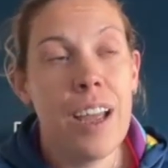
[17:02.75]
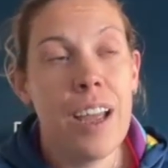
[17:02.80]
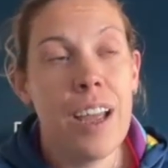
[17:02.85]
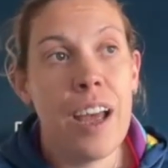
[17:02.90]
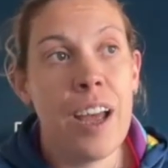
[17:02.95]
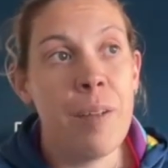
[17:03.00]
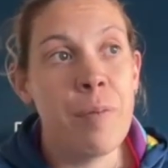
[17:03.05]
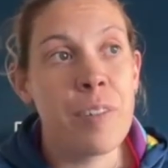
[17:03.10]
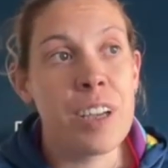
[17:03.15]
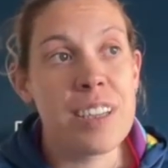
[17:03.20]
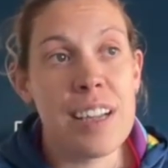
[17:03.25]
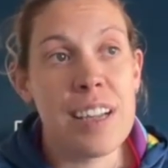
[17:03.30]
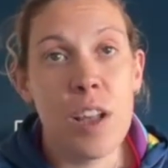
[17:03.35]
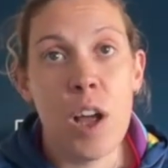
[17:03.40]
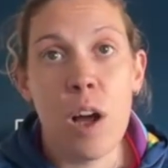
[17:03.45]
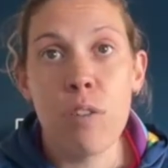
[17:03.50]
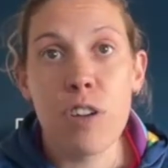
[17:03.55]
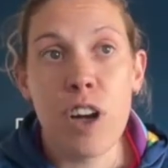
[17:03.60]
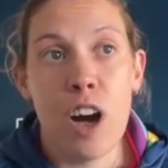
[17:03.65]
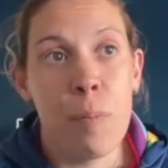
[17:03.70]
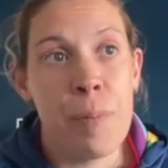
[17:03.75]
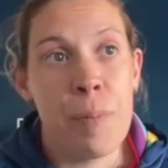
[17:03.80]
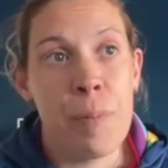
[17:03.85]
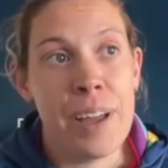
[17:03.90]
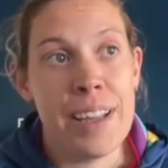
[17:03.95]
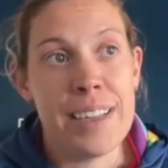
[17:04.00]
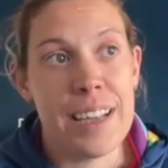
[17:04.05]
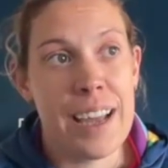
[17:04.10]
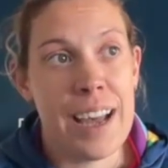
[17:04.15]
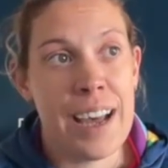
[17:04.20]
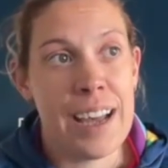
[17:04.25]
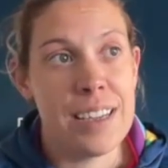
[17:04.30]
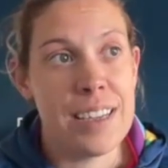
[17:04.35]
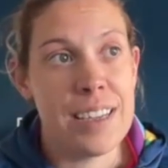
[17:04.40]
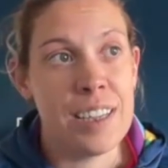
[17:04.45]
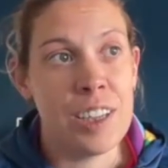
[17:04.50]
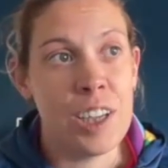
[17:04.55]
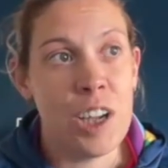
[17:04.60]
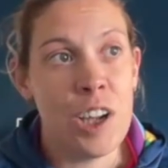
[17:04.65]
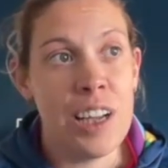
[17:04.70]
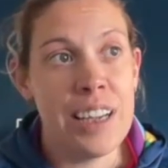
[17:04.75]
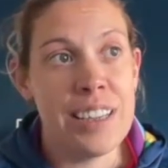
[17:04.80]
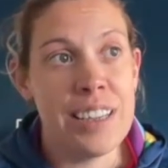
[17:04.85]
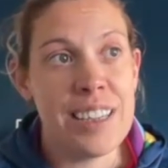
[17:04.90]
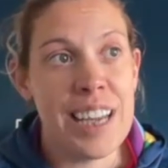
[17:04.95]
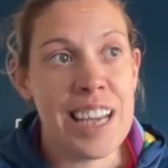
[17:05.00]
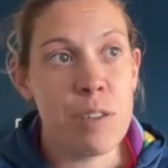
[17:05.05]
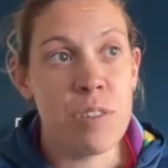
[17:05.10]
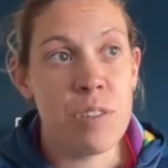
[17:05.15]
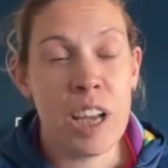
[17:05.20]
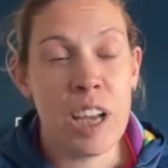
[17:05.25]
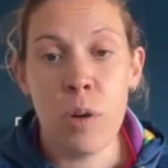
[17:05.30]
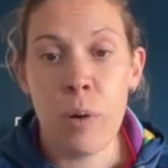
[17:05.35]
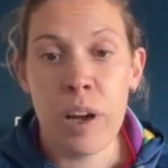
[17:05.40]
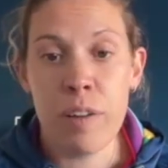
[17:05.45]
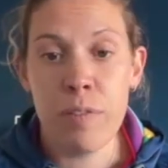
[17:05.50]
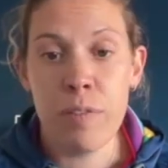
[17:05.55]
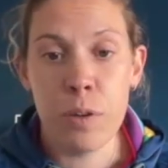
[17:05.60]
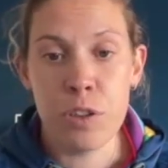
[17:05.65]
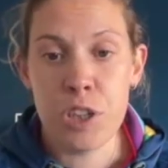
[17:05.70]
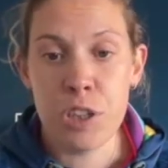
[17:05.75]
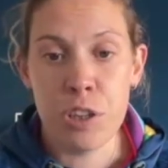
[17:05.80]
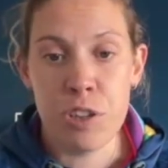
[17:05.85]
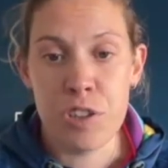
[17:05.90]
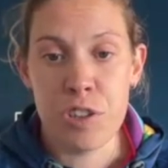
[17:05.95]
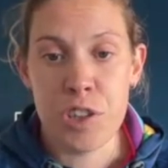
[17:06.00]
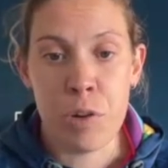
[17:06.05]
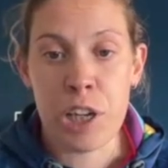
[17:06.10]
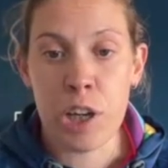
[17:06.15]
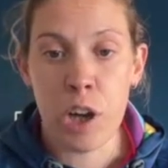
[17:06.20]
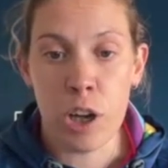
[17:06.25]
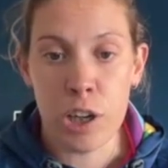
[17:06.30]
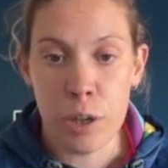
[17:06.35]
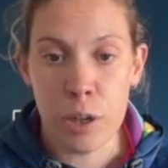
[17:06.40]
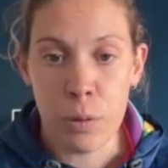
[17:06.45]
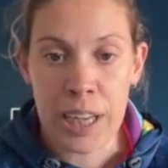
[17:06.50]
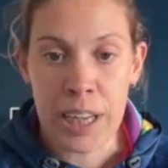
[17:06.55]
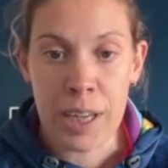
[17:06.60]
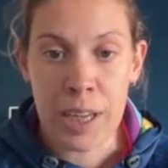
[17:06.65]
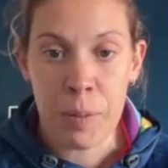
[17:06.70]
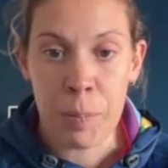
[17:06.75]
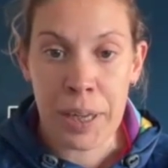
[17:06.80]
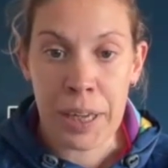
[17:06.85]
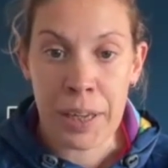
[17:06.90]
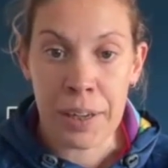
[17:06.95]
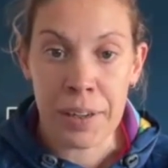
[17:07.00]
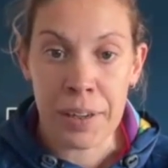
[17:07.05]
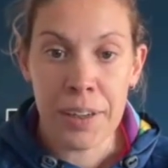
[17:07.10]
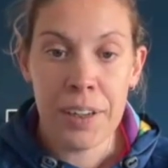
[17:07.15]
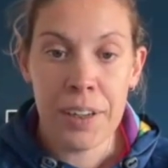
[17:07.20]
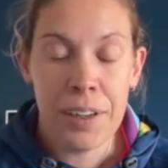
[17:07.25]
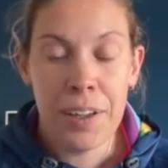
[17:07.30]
Because a lot of comments I had in the early days was like, oh, I thought children only got leukemia.